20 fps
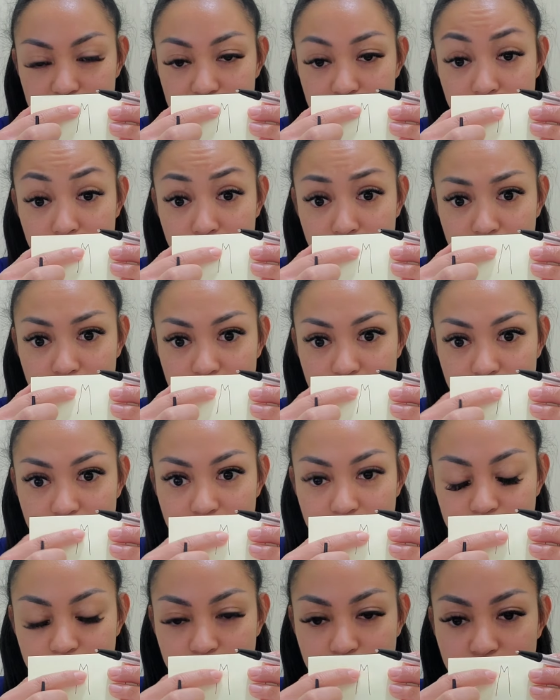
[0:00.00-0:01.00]
peak there
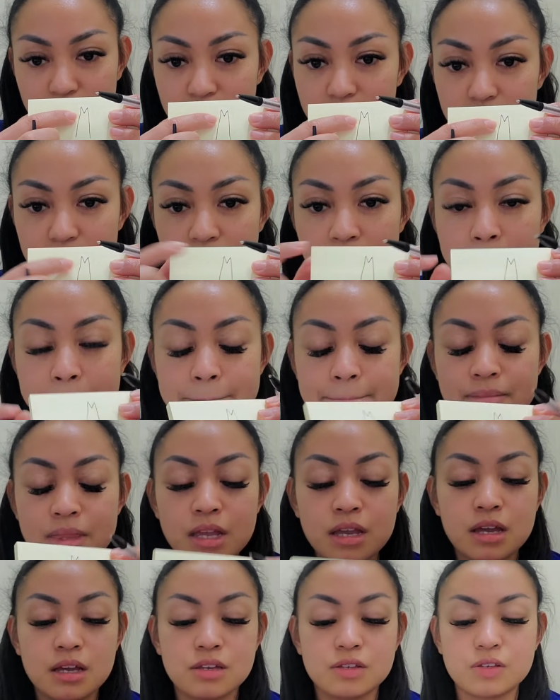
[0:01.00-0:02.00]
if you want.
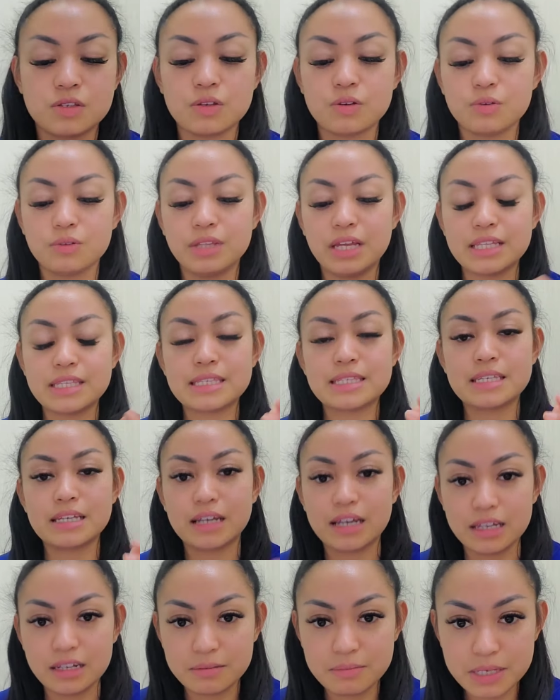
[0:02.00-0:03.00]
So that's
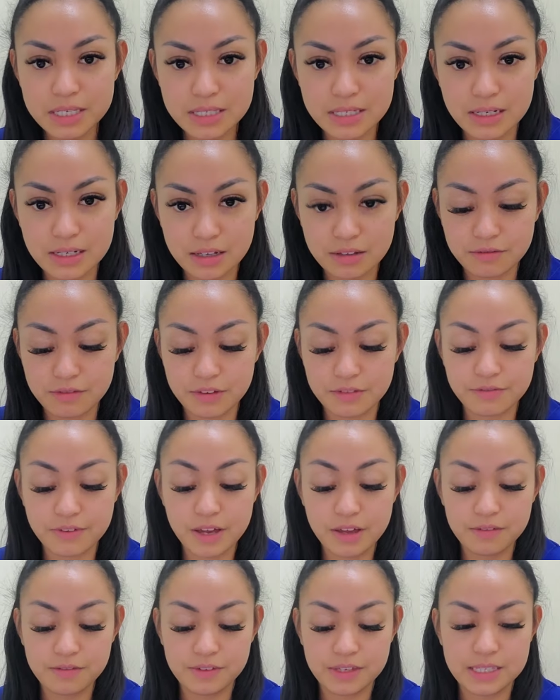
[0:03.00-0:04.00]
gonna be seen in
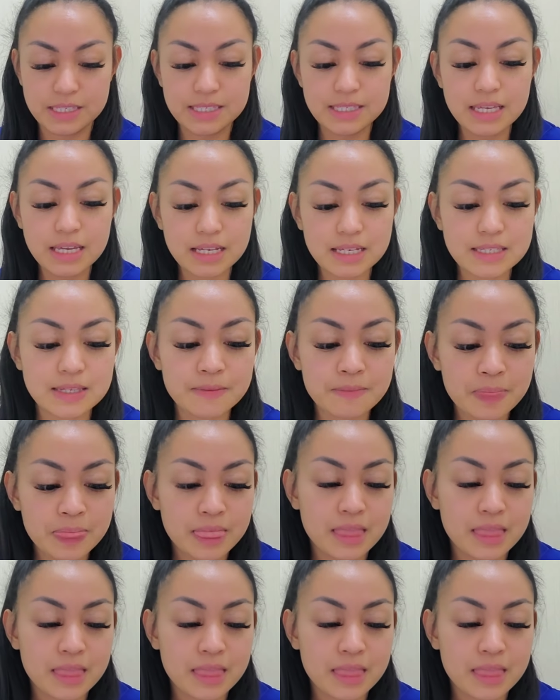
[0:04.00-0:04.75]
V5, V6.